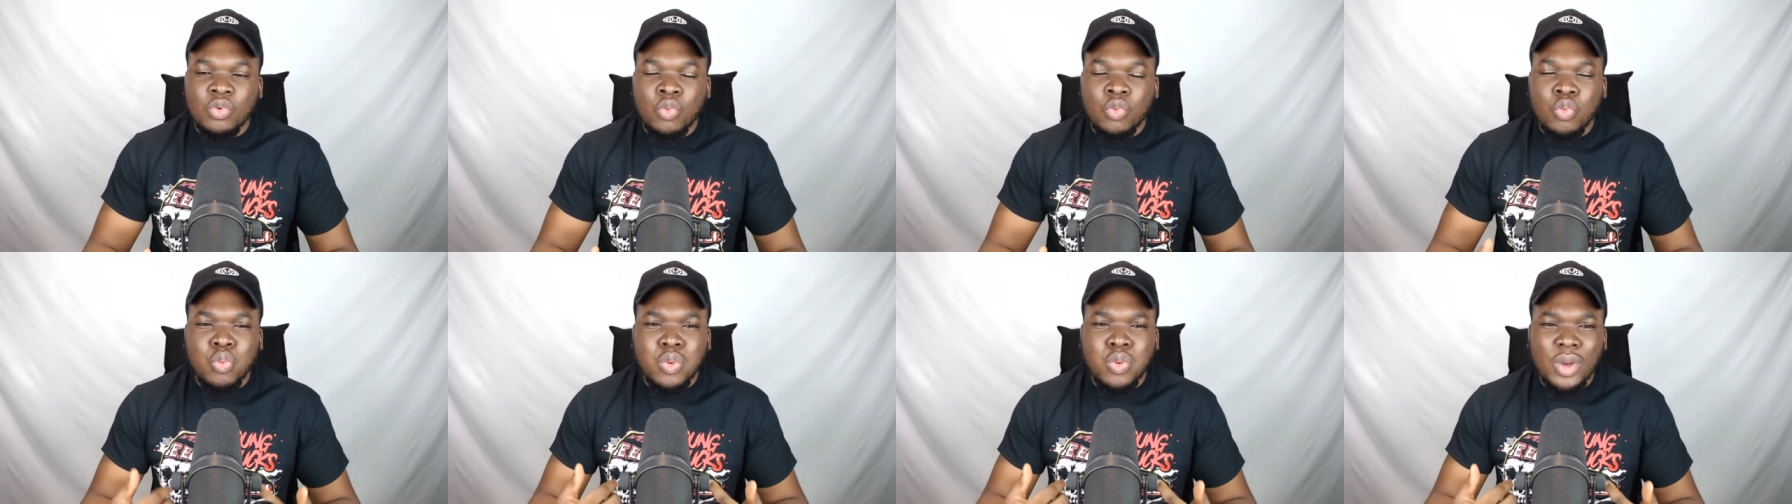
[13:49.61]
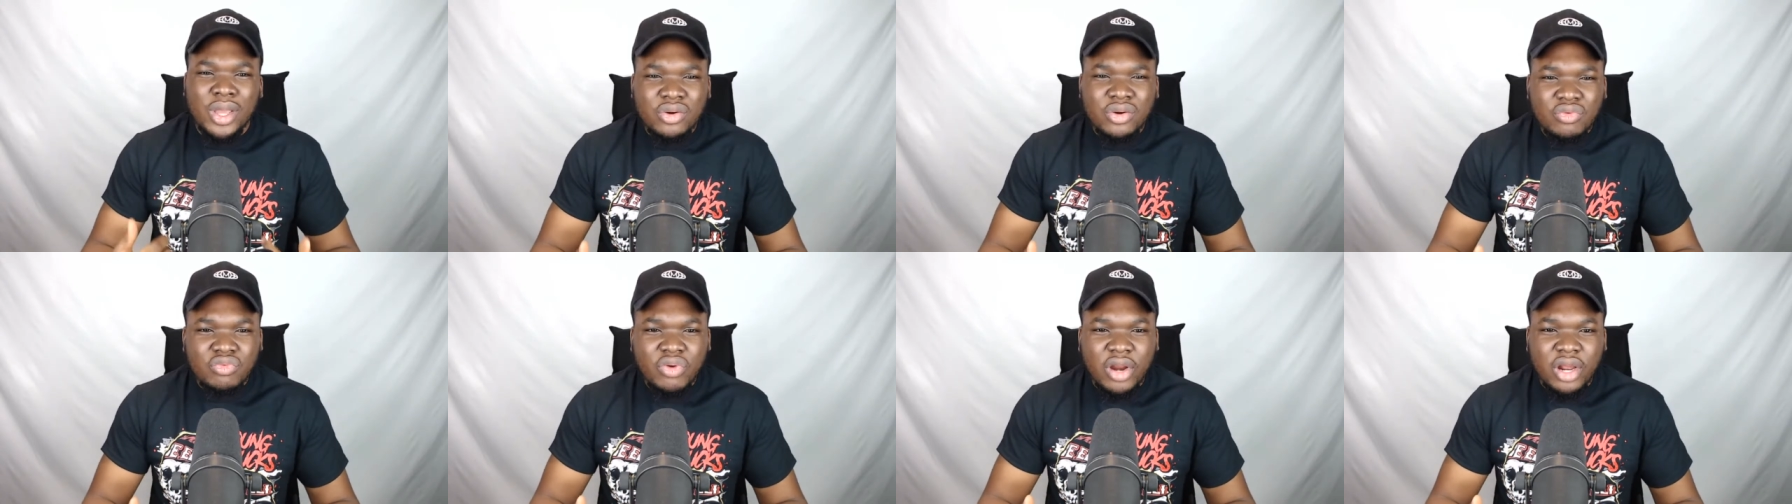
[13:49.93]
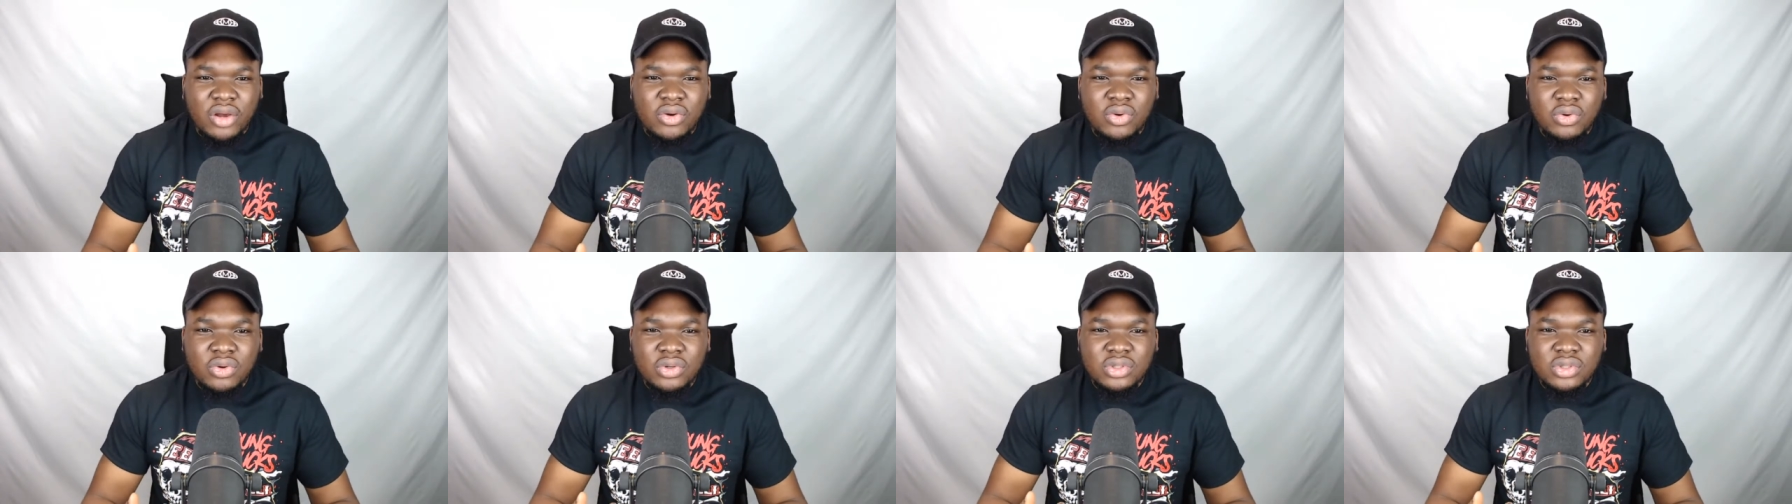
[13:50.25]
win
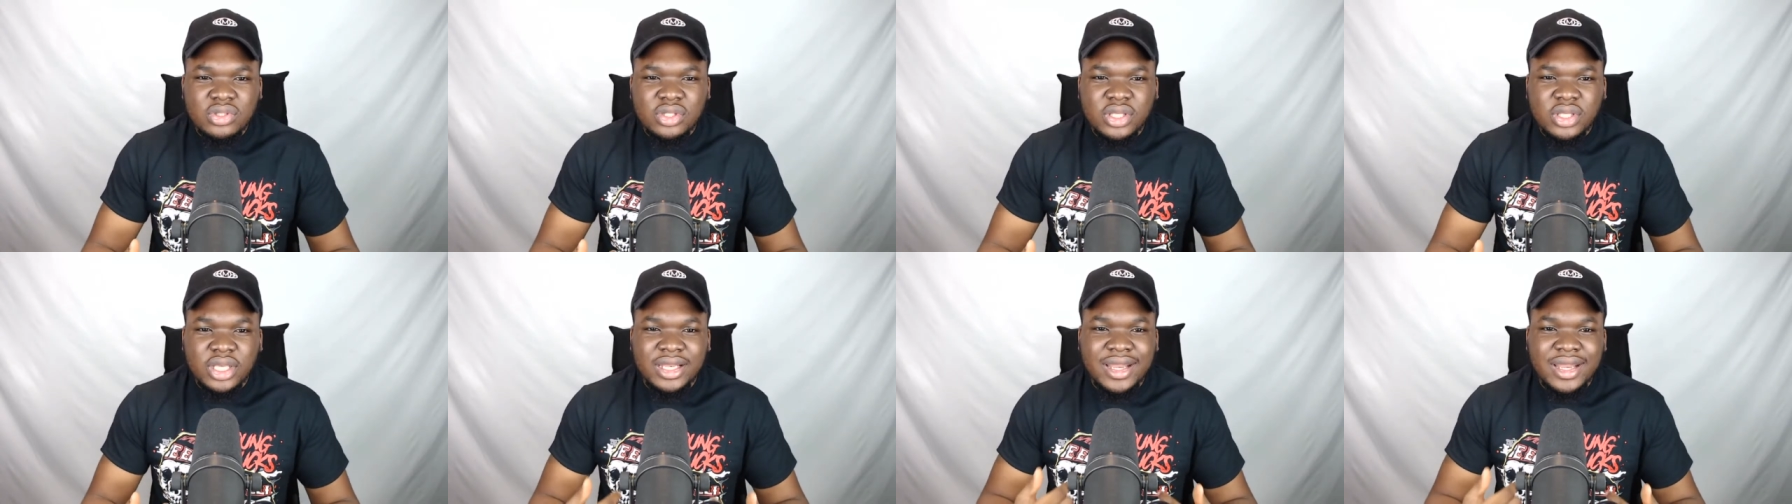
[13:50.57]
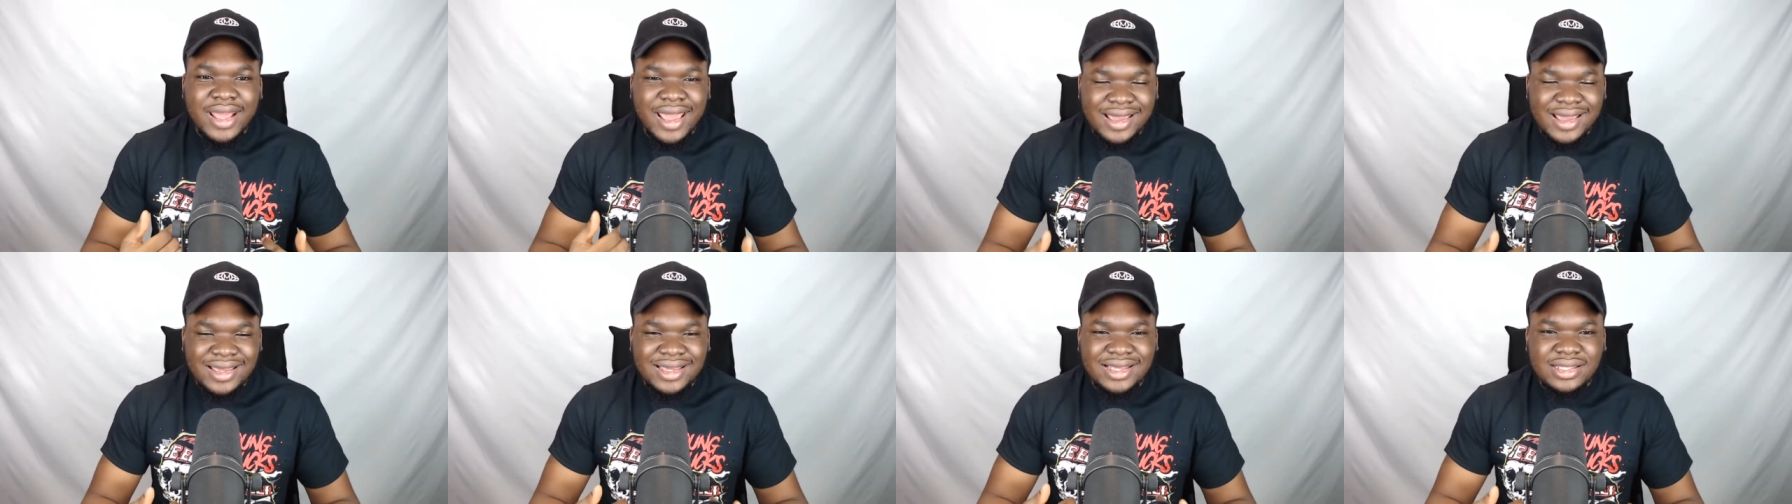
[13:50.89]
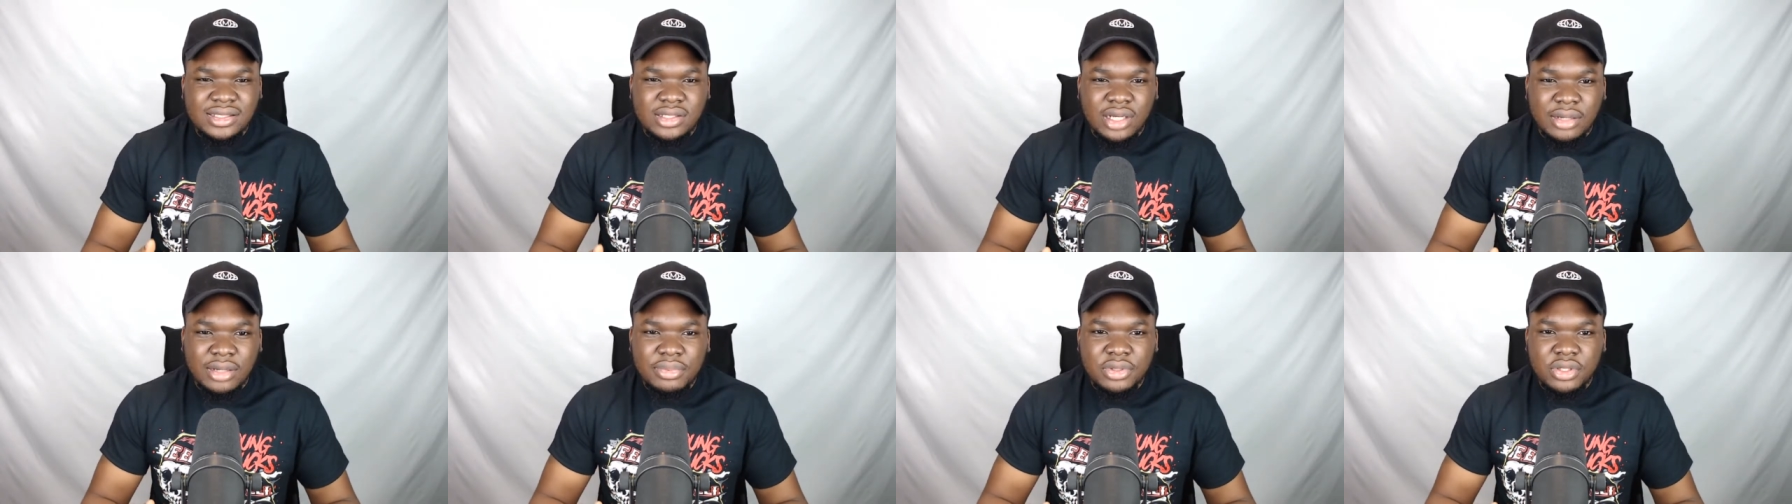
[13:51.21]
record in
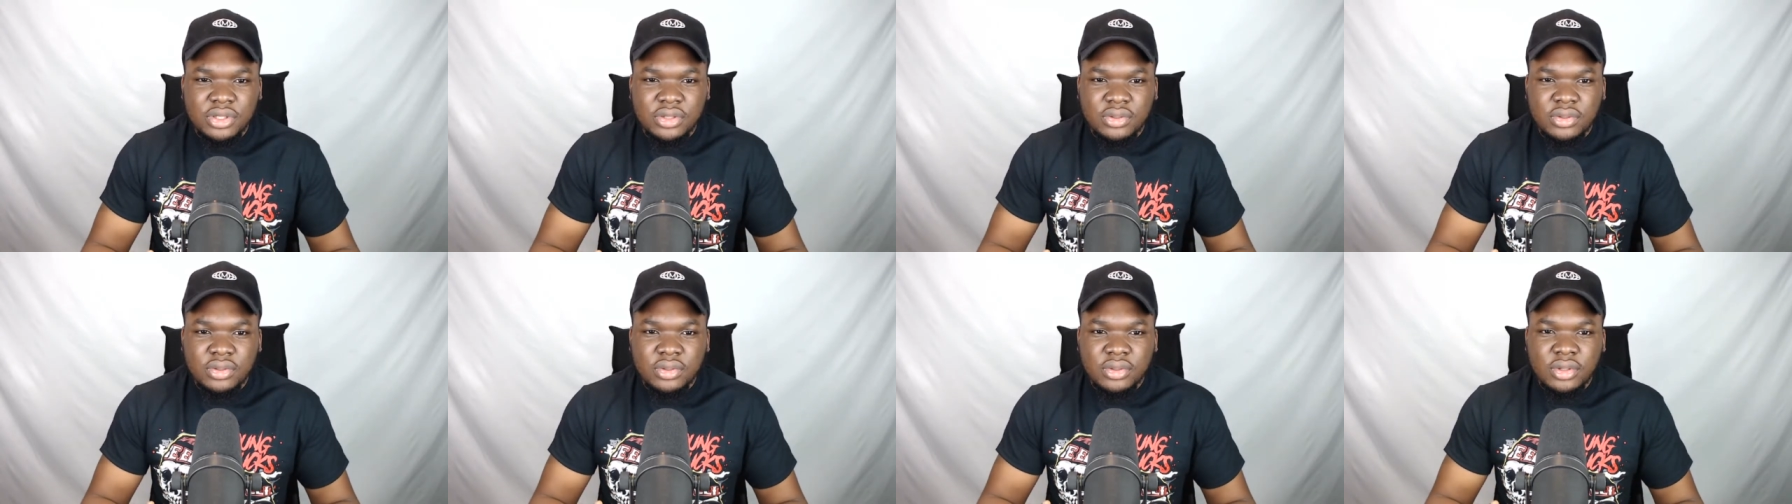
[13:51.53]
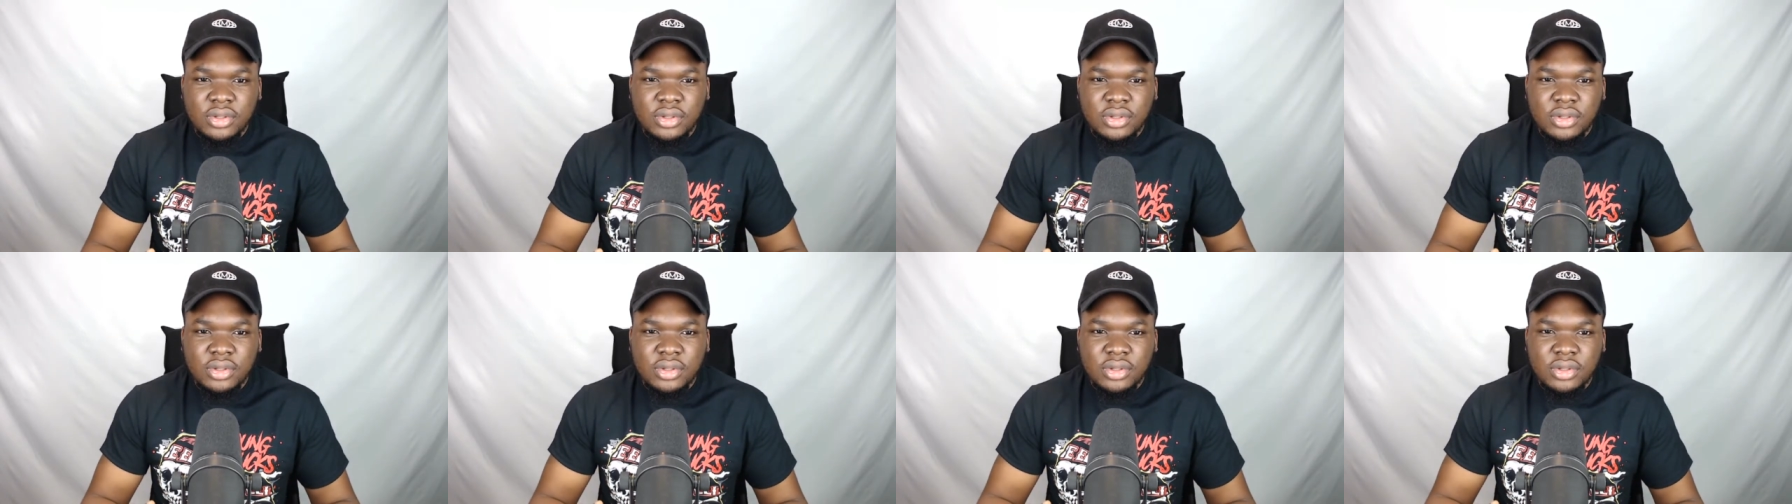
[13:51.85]
AEW,